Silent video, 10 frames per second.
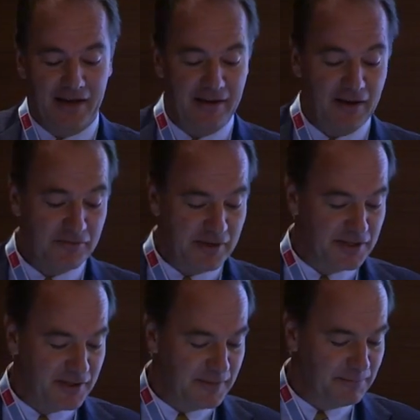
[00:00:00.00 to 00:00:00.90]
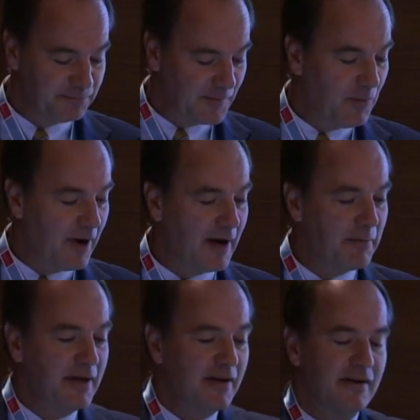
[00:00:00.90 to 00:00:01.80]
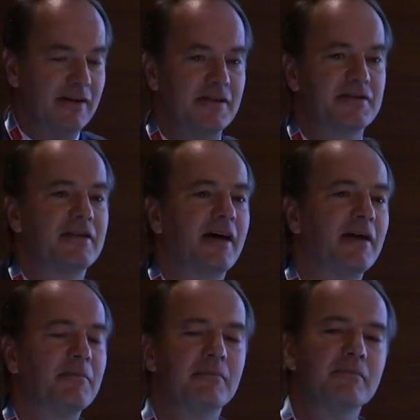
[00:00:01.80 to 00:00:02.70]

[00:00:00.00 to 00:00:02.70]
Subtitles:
The other reason why I'm here is that